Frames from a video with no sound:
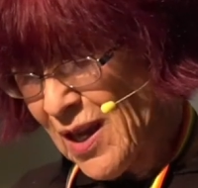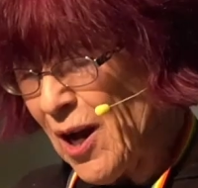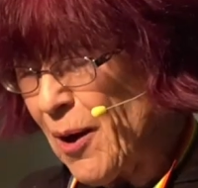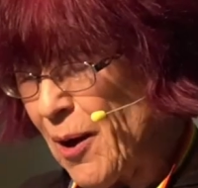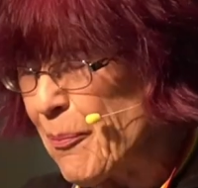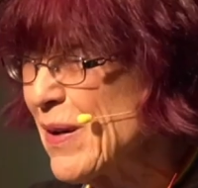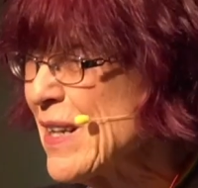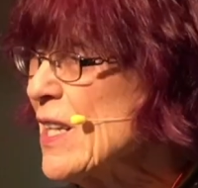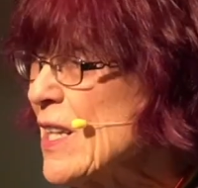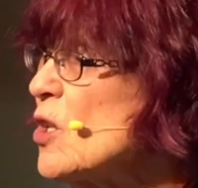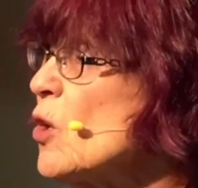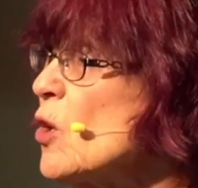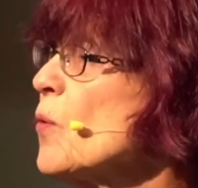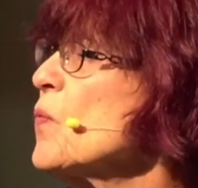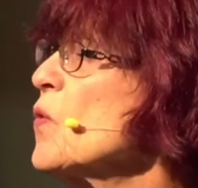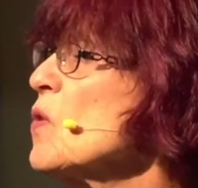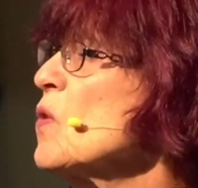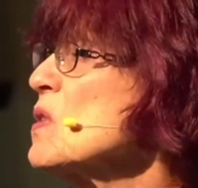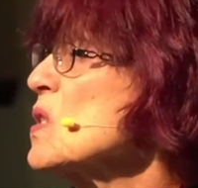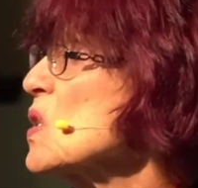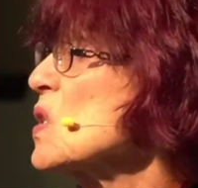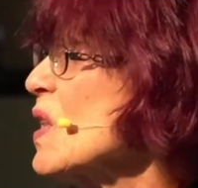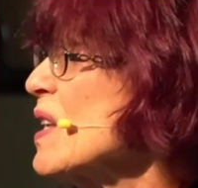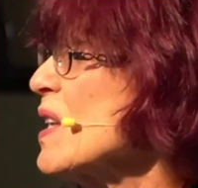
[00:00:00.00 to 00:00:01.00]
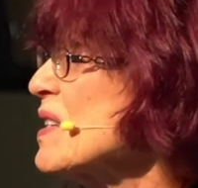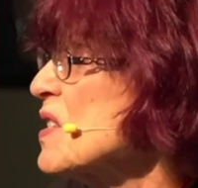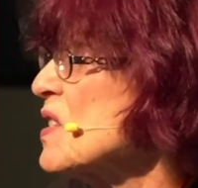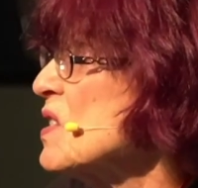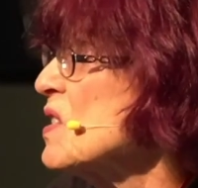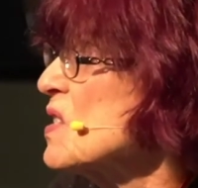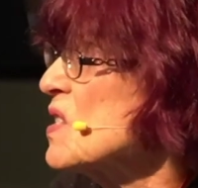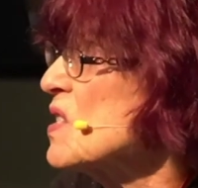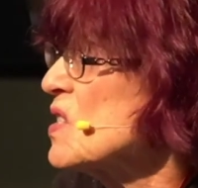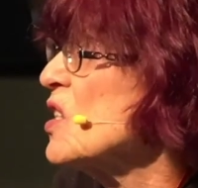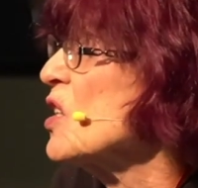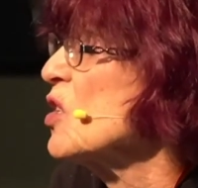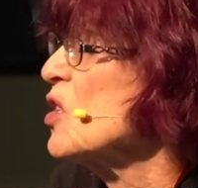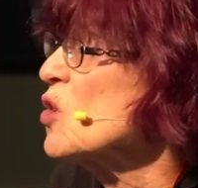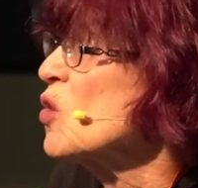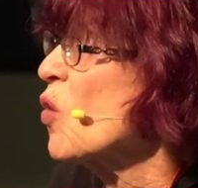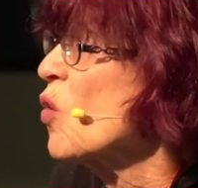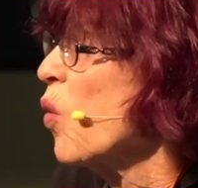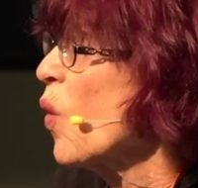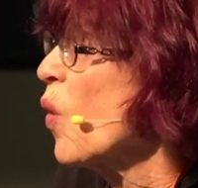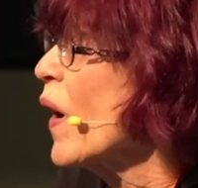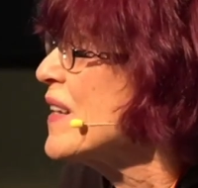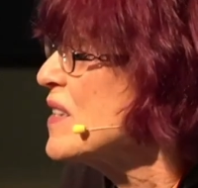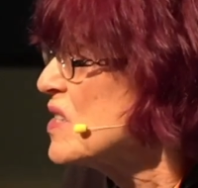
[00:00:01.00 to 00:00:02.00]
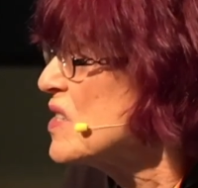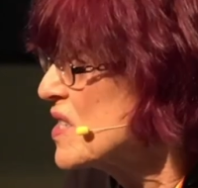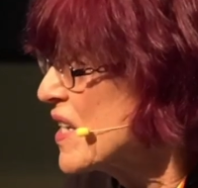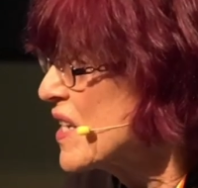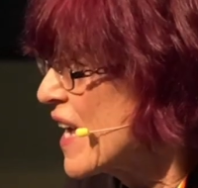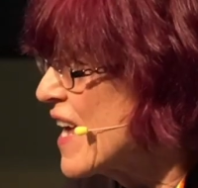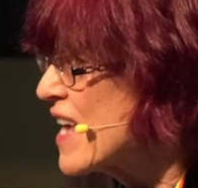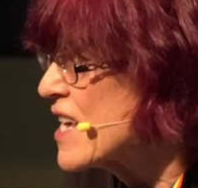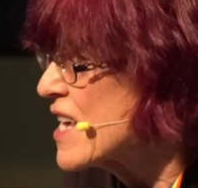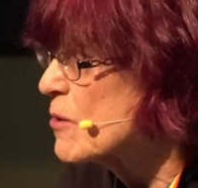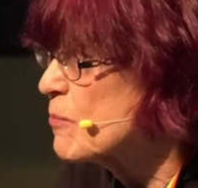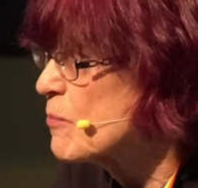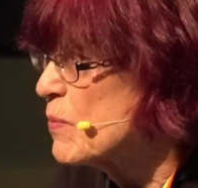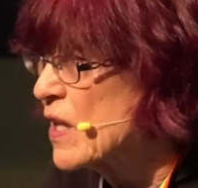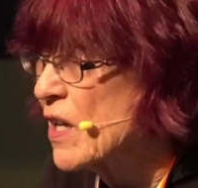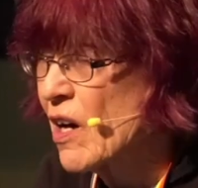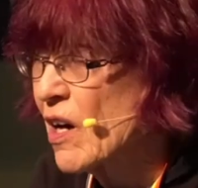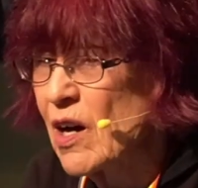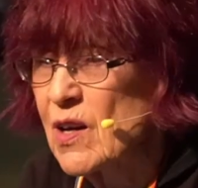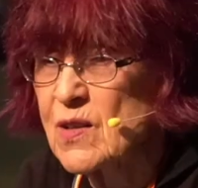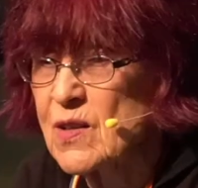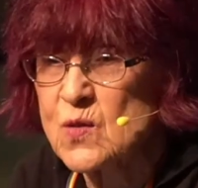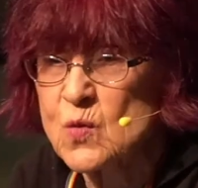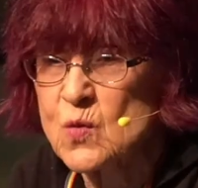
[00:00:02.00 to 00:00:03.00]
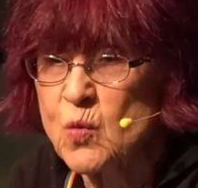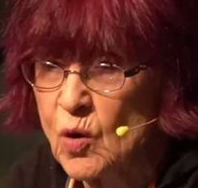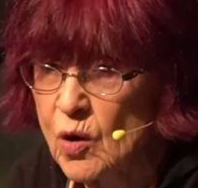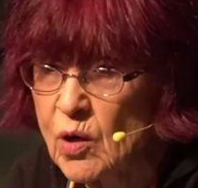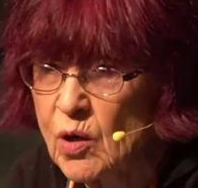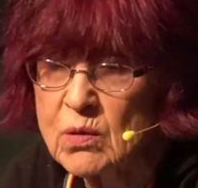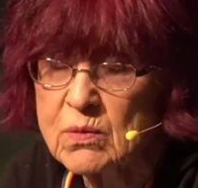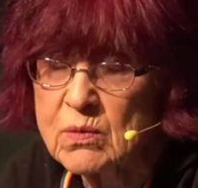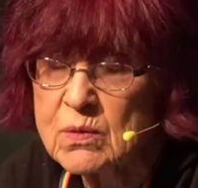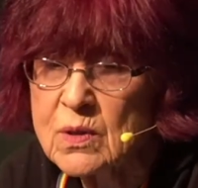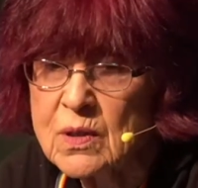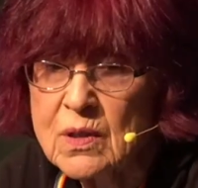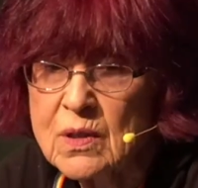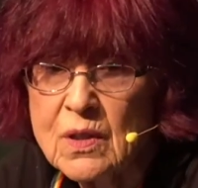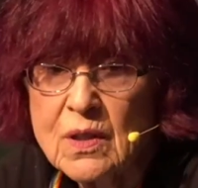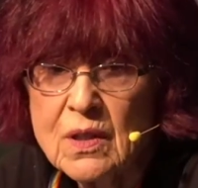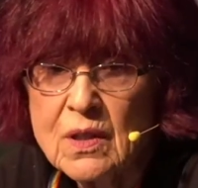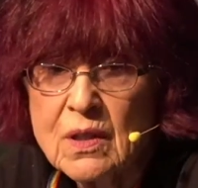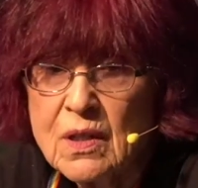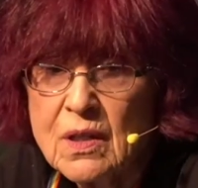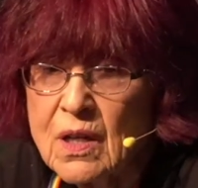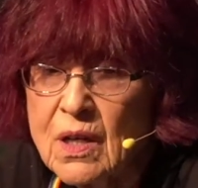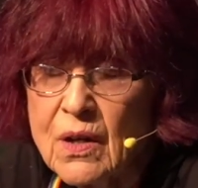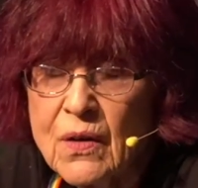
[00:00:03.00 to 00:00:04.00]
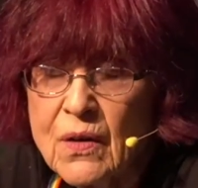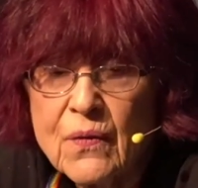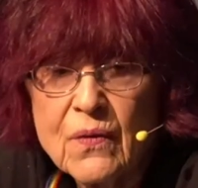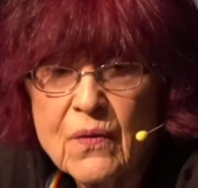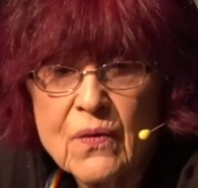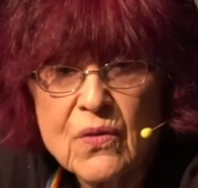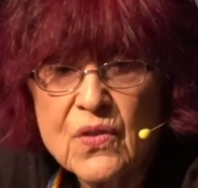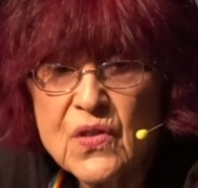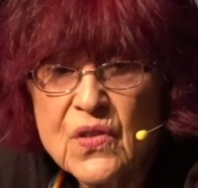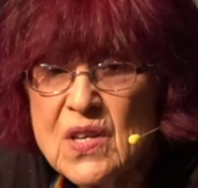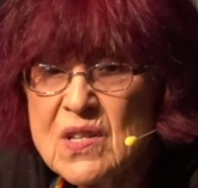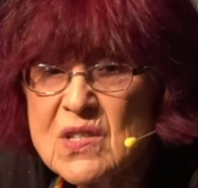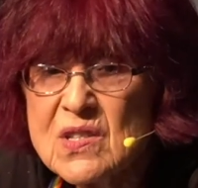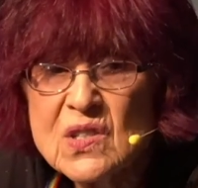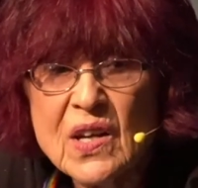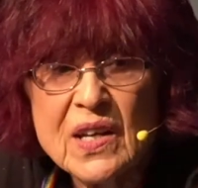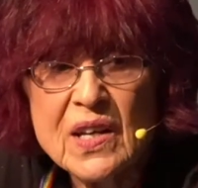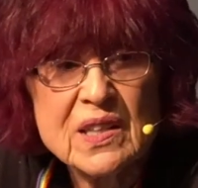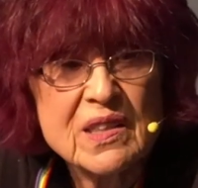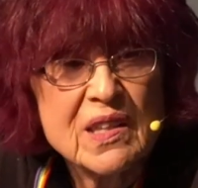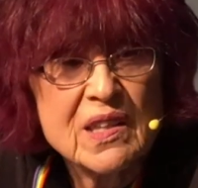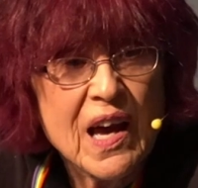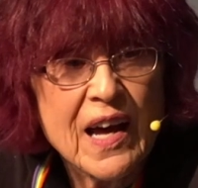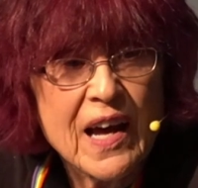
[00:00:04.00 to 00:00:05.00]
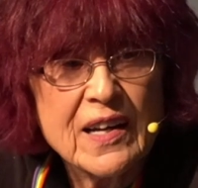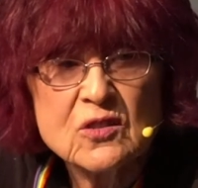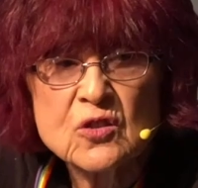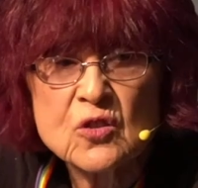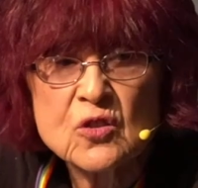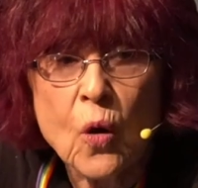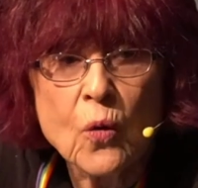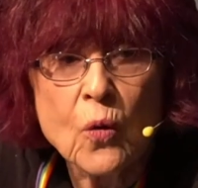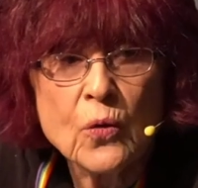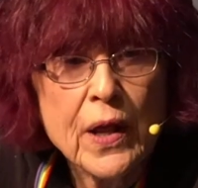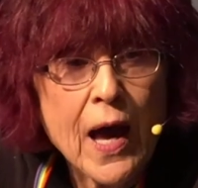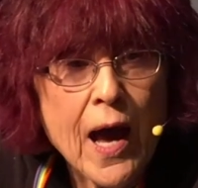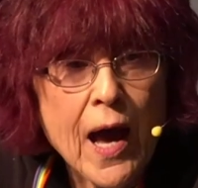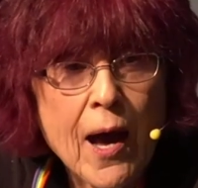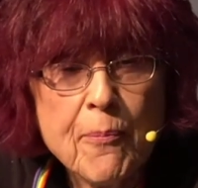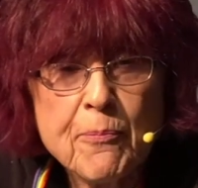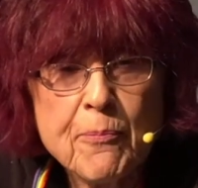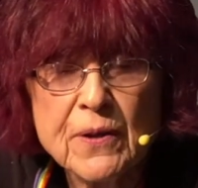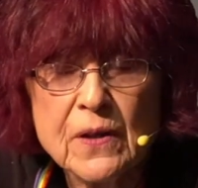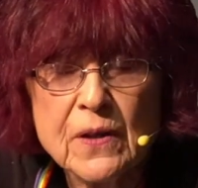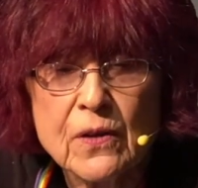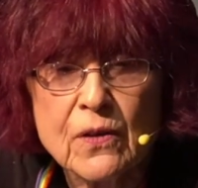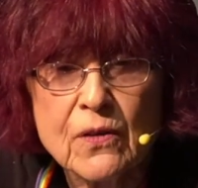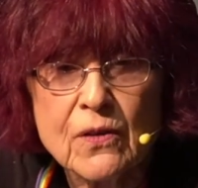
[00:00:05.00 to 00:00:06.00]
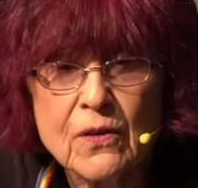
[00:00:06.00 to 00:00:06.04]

But you know, those lessons didn't quite take because, well, things like that don't happen,